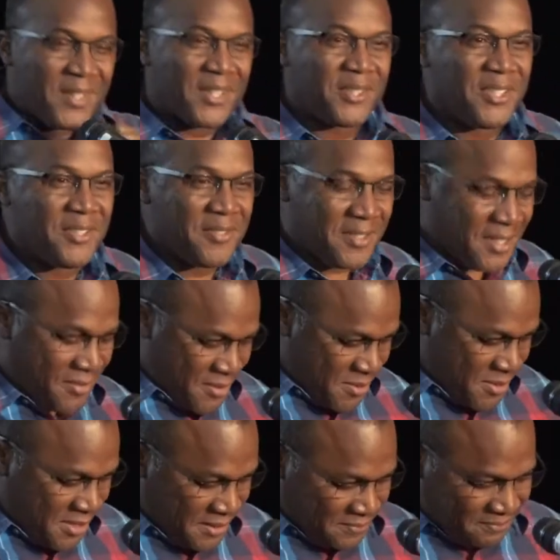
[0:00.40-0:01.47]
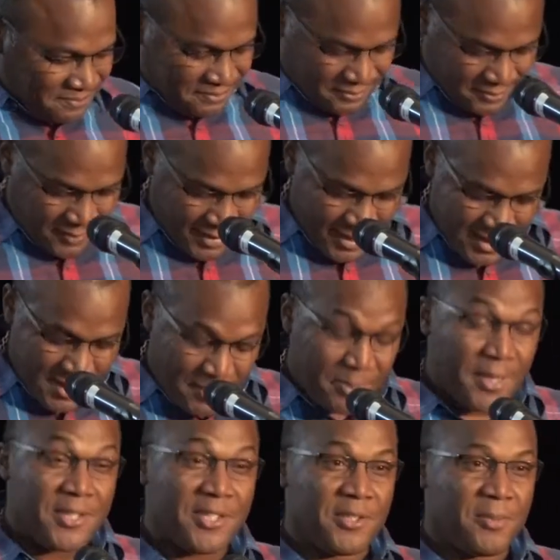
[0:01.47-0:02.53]
Good evening, everyone. It's a
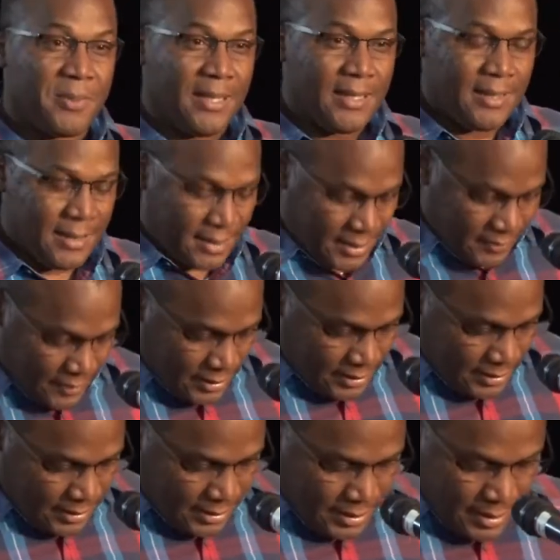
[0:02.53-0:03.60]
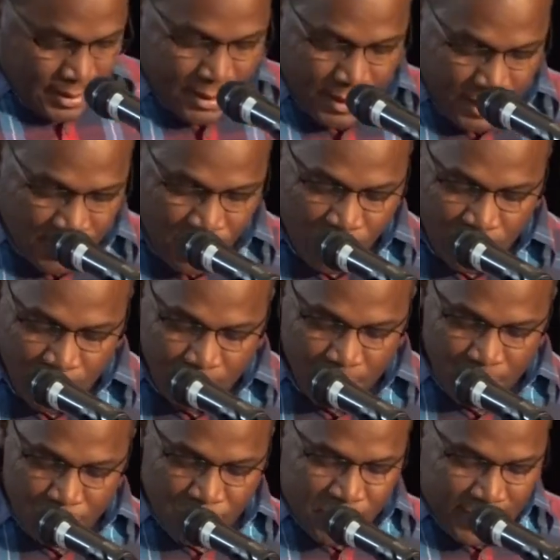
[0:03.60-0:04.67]
pleasure to be here this evening. The
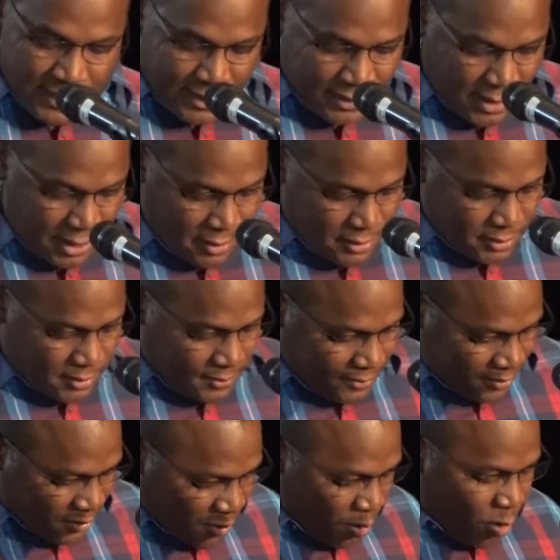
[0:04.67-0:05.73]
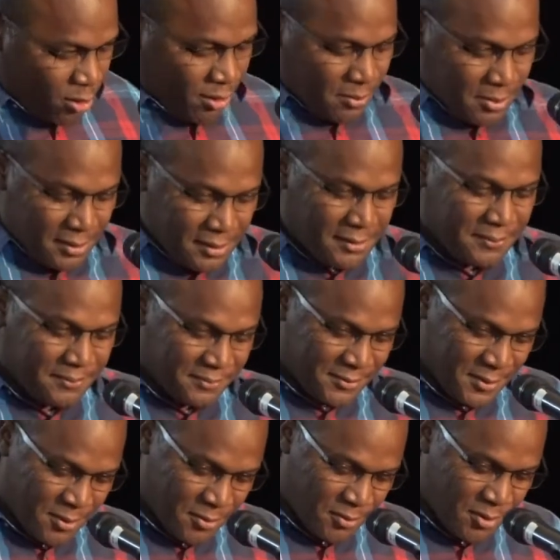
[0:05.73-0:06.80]
Honorable Roosevelt Skerritt, the Honorable
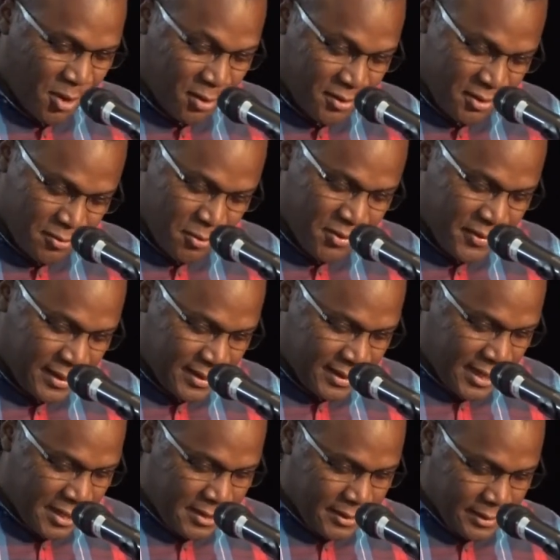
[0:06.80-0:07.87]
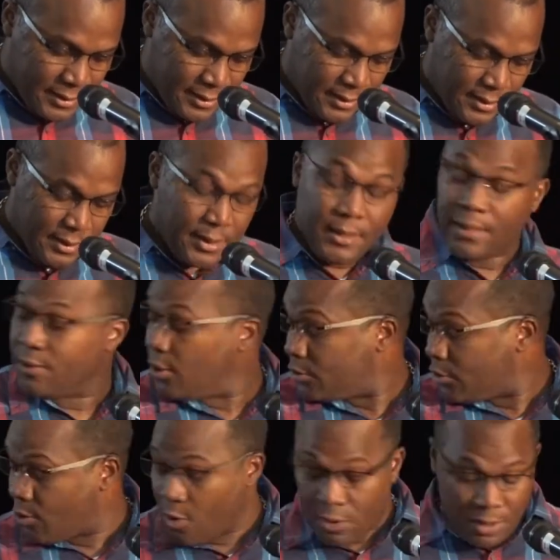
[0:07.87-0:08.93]
Dr. Roosevelt Skerritt,
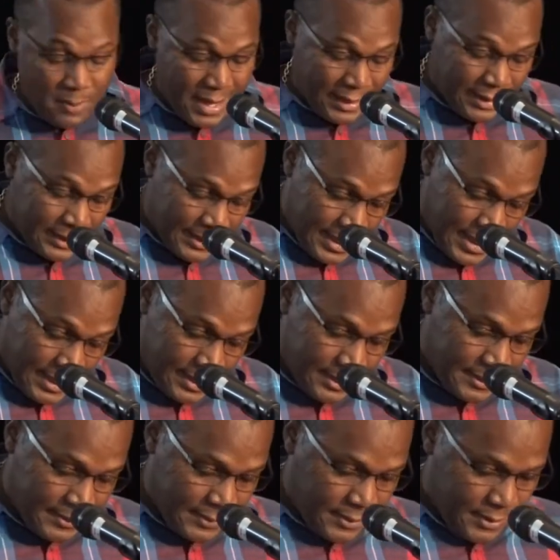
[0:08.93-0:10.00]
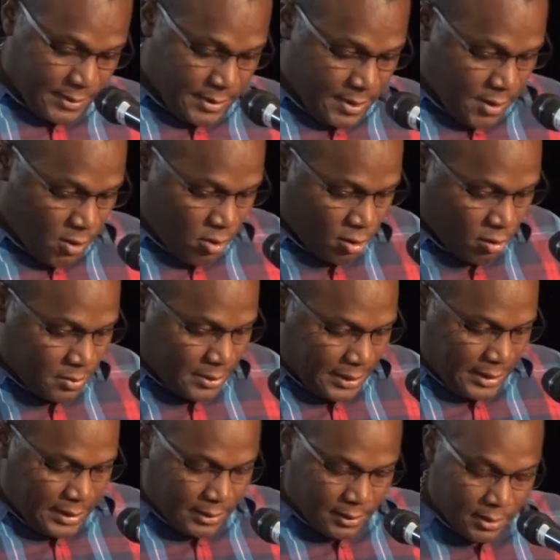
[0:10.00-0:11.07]
Dr. Colin McIntyre, Honorable
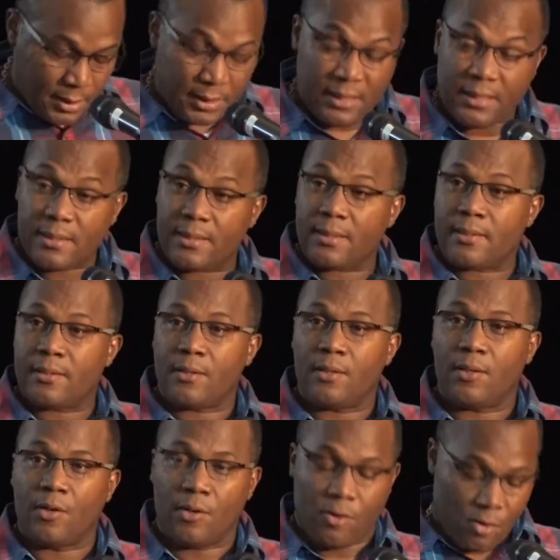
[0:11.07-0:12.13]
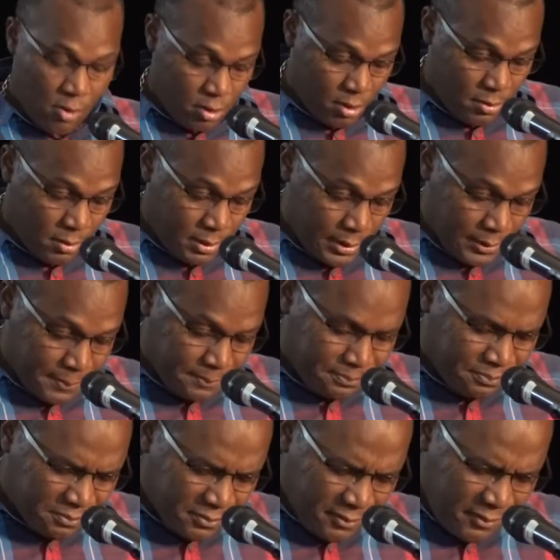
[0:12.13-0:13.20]
Ian Douglas, Honorable
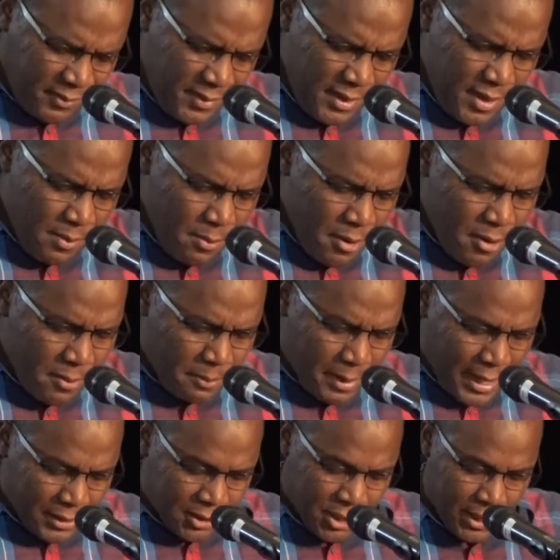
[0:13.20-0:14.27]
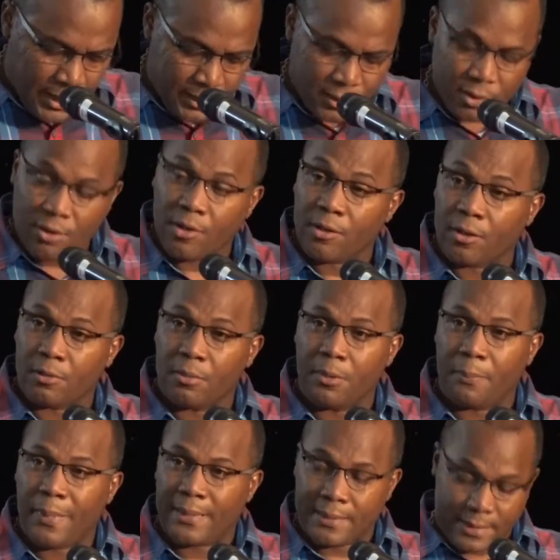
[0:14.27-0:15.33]
Miriam Blanchard, Honorable
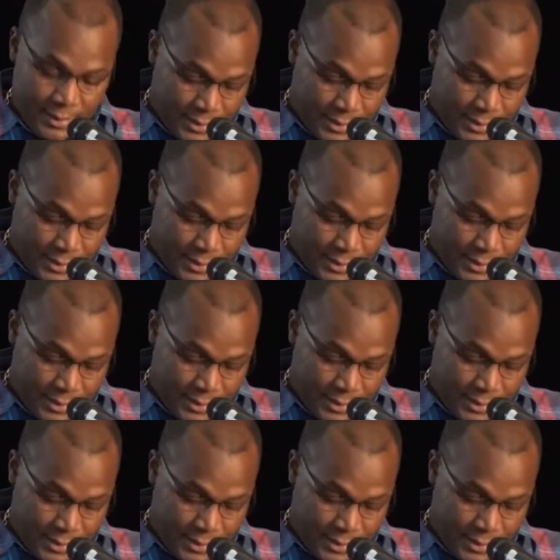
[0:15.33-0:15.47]
Peter